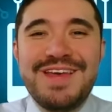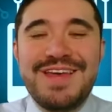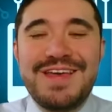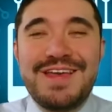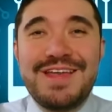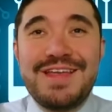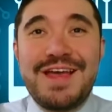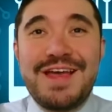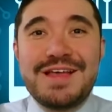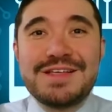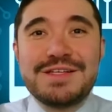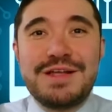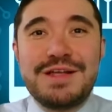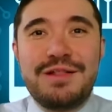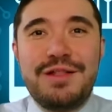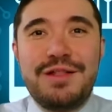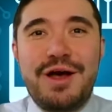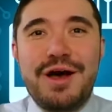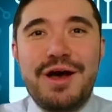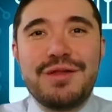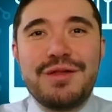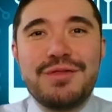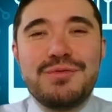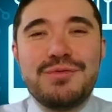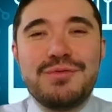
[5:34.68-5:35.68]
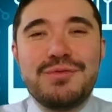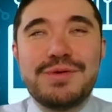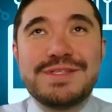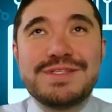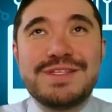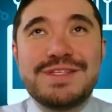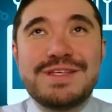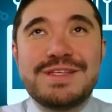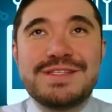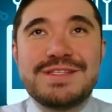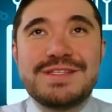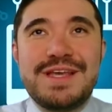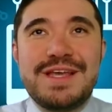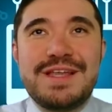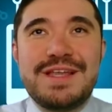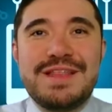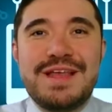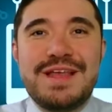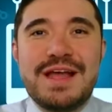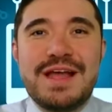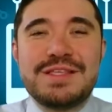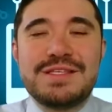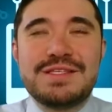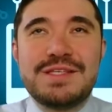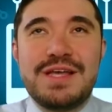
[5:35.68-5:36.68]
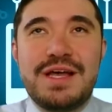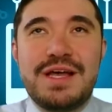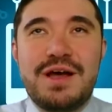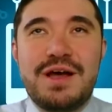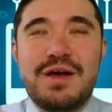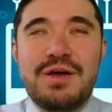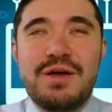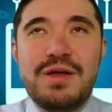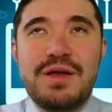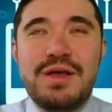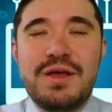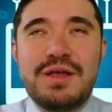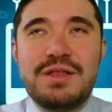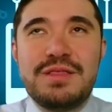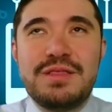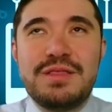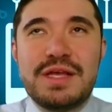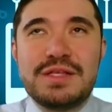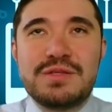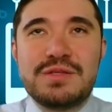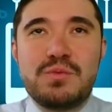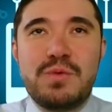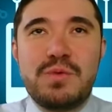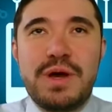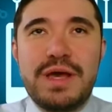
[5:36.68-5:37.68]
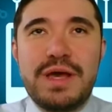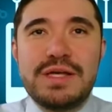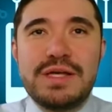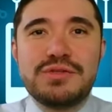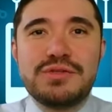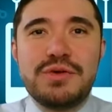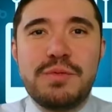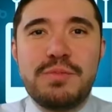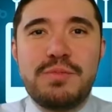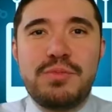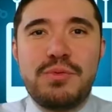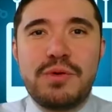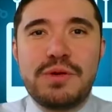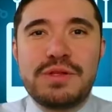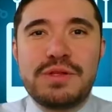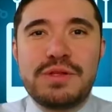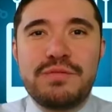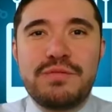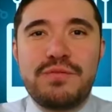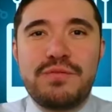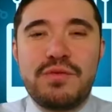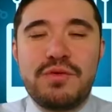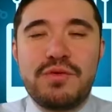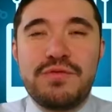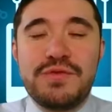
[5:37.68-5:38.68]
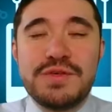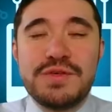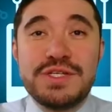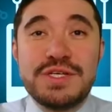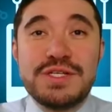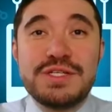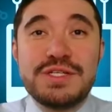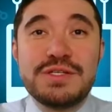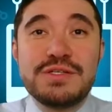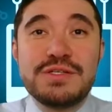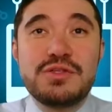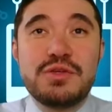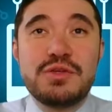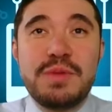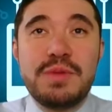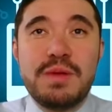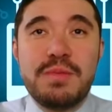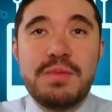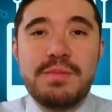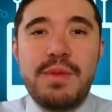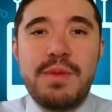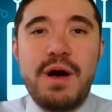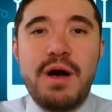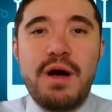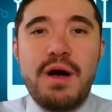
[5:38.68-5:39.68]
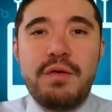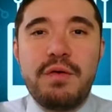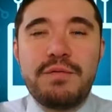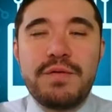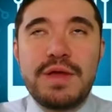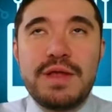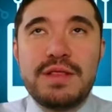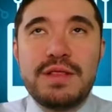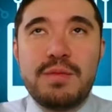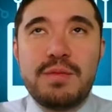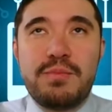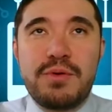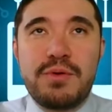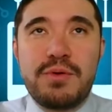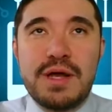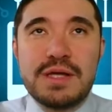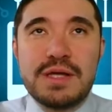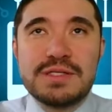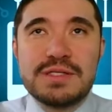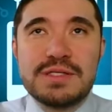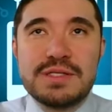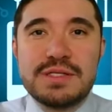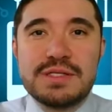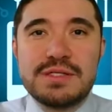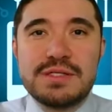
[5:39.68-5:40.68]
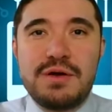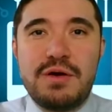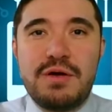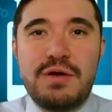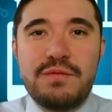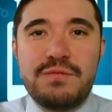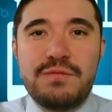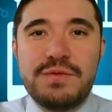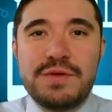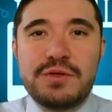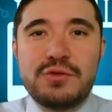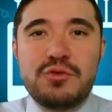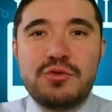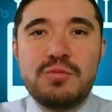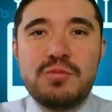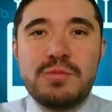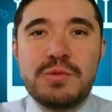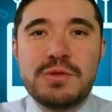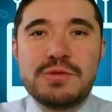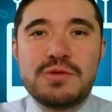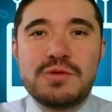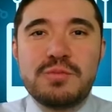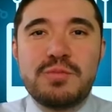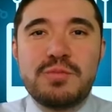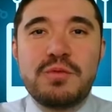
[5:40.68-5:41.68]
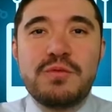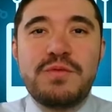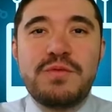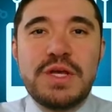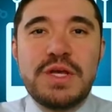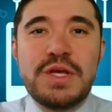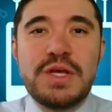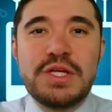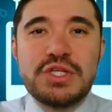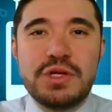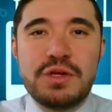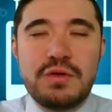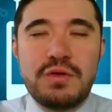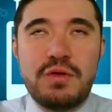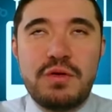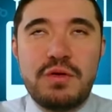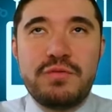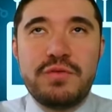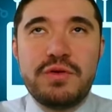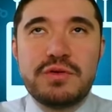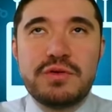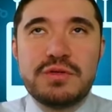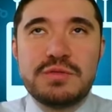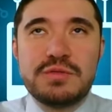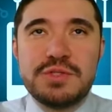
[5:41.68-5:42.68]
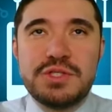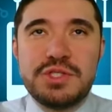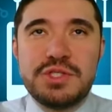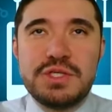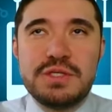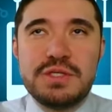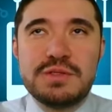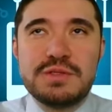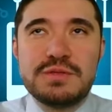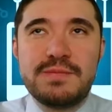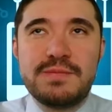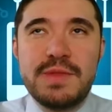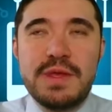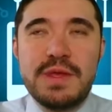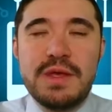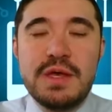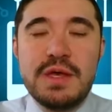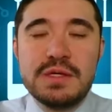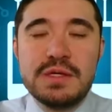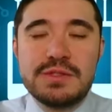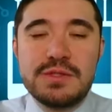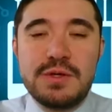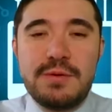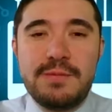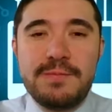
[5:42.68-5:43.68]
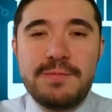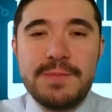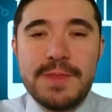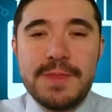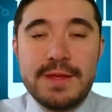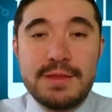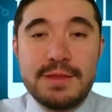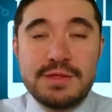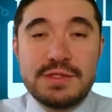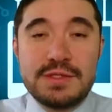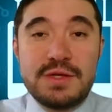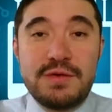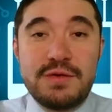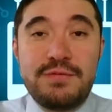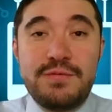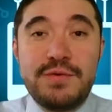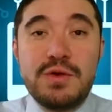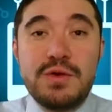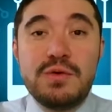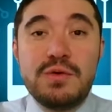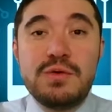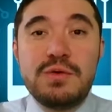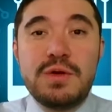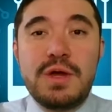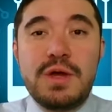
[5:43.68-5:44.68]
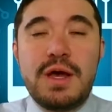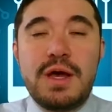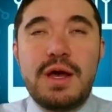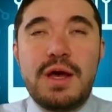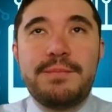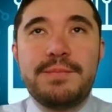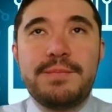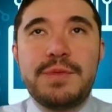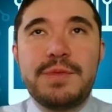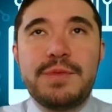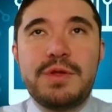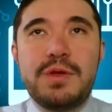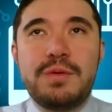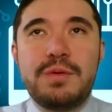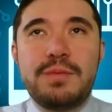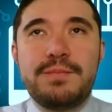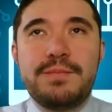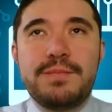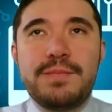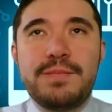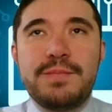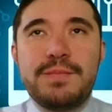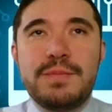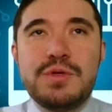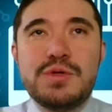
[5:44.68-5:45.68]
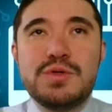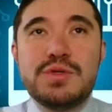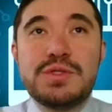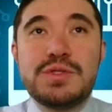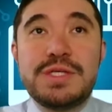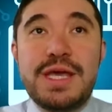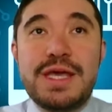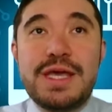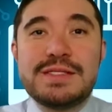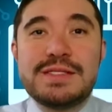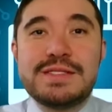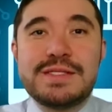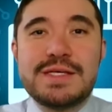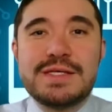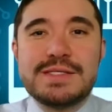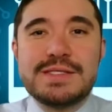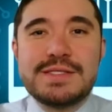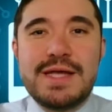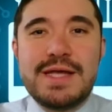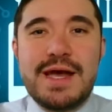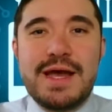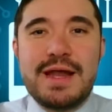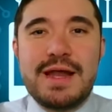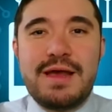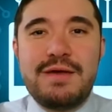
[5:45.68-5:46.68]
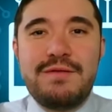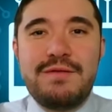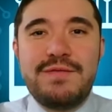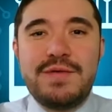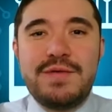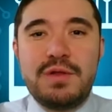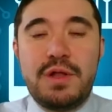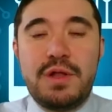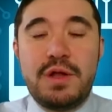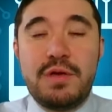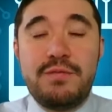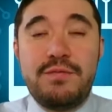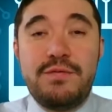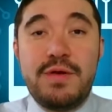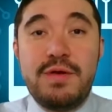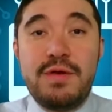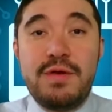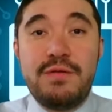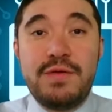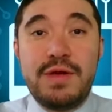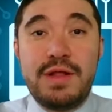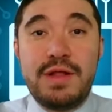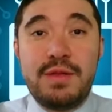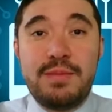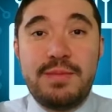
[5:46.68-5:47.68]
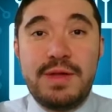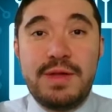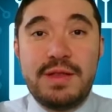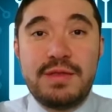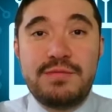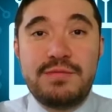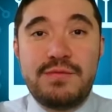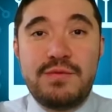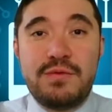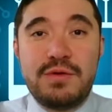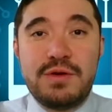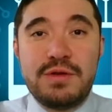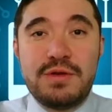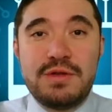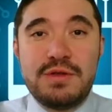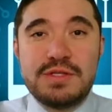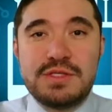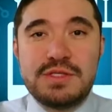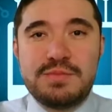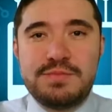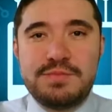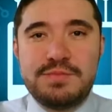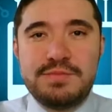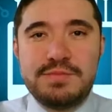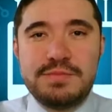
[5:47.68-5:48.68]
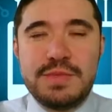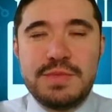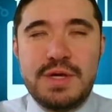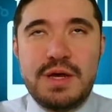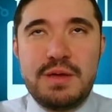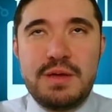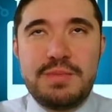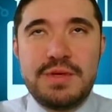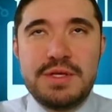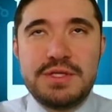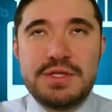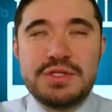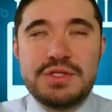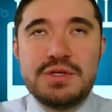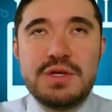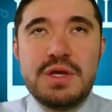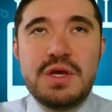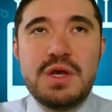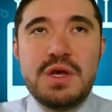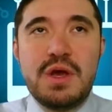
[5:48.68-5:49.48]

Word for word: It has a lot of nuances, and that's, uh, that's why it's so important for physicians to be involved in the process of the human supervision of those machines. So there's a few, um, you know, use cases that I feel are very relevant for this uh, pitch.